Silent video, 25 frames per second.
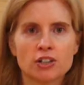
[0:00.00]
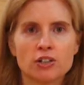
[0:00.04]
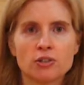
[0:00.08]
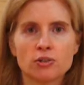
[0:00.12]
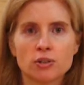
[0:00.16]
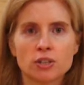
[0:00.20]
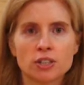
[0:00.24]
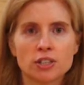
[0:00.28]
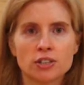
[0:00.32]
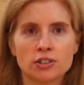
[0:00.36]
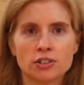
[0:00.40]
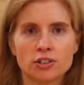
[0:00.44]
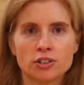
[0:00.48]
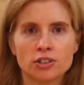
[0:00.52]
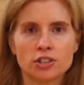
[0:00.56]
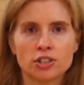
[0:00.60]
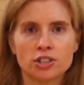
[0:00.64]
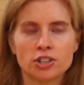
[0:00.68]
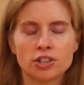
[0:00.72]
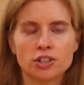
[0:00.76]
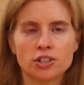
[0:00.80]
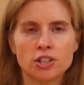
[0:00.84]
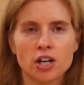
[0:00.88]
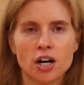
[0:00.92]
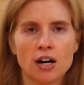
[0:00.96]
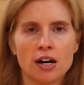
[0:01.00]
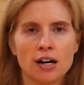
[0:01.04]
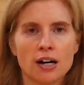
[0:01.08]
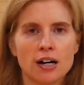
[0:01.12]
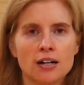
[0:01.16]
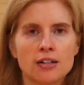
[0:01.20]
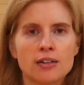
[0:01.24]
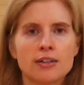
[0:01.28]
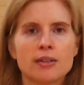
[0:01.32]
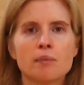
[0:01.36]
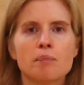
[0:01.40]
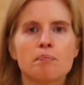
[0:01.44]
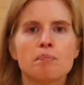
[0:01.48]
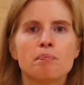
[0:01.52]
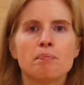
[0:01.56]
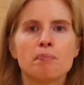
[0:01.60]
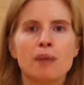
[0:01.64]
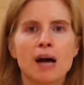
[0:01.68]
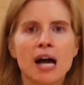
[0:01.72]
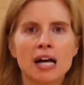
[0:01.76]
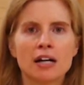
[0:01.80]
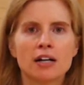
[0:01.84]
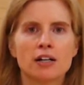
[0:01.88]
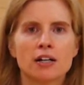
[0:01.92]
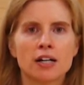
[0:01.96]
your searches are, the
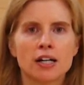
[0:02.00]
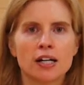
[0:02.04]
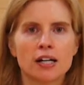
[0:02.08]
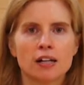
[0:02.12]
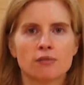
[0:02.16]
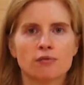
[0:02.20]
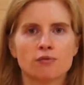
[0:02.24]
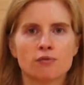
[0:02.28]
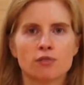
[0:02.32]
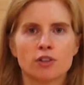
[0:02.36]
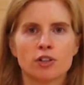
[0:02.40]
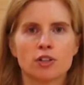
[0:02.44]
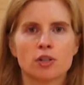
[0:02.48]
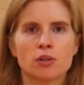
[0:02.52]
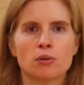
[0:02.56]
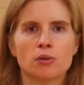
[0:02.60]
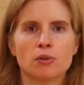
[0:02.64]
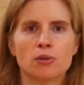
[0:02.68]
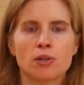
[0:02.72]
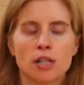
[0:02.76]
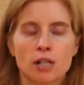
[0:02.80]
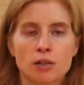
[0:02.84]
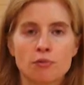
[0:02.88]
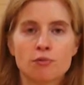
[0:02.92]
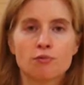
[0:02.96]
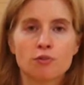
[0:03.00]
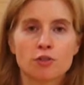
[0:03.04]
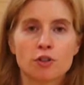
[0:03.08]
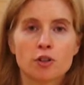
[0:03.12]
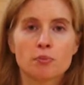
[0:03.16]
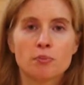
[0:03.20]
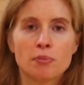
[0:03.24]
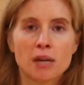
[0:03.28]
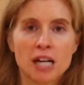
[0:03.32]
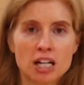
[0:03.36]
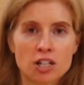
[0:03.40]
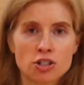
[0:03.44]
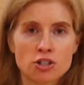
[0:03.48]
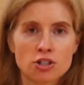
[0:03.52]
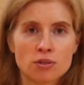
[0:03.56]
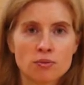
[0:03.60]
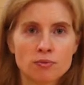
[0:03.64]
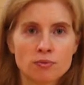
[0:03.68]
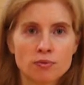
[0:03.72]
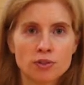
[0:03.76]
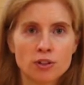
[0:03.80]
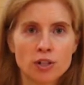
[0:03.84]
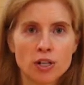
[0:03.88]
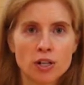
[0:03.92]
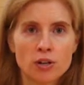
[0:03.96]
better
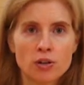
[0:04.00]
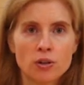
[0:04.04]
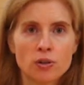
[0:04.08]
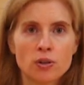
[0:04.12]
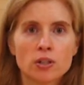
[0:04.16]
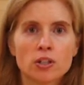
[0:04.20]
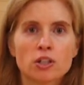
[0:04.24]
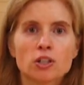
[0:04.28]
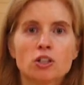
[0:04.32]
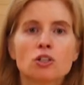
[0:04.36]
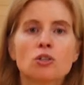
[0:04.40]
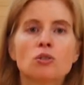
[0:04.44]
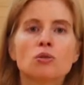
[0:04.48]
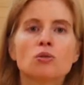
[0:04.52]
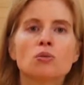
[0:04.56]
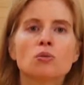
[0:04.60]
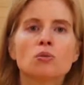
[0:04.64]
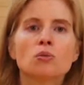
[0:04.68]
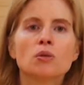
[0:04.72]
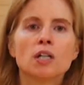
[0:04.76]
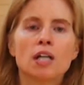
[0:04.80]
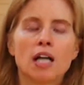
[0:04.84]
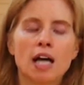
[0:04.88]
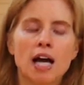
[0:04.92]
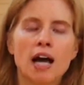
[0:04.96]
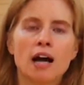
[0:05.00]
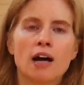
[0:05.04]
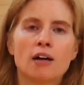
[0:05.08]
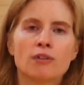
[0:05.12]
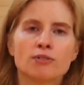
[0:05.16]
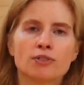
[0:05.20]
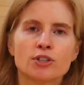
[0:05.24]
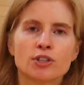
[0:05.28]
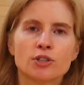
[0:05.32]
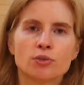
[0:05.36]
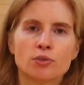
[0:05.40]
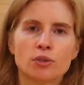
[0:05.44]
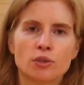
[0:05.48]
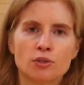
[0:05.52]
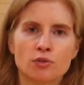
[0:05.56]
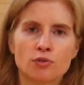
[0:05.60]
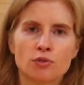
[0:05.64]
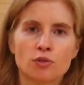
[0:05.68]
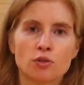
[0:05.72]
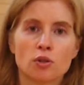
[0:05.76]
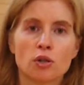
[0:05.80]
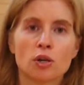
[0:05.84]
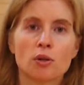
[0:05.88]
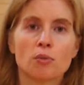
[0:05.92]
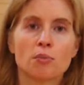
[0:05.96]
information flow you will have to
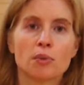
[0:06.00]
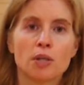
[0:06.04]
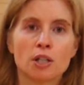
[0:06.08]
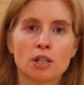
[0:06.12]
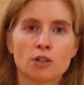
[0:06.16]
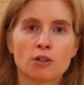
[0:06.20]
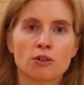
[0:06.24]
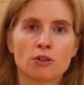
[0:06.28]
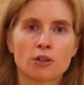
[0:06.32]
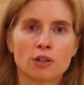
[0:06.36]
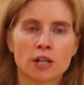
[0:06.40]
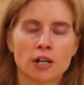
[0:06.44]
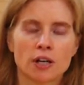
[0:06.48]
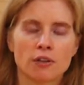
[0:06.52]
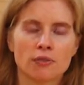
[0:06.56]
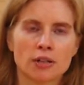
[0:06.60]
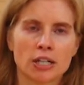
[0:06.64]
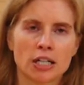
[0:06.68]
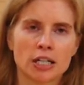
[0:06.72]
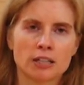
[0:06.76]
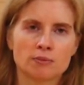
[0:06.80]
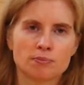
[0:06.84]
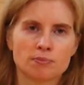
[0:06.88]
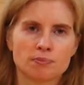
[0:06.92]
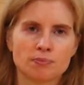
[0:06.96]
inform your giving.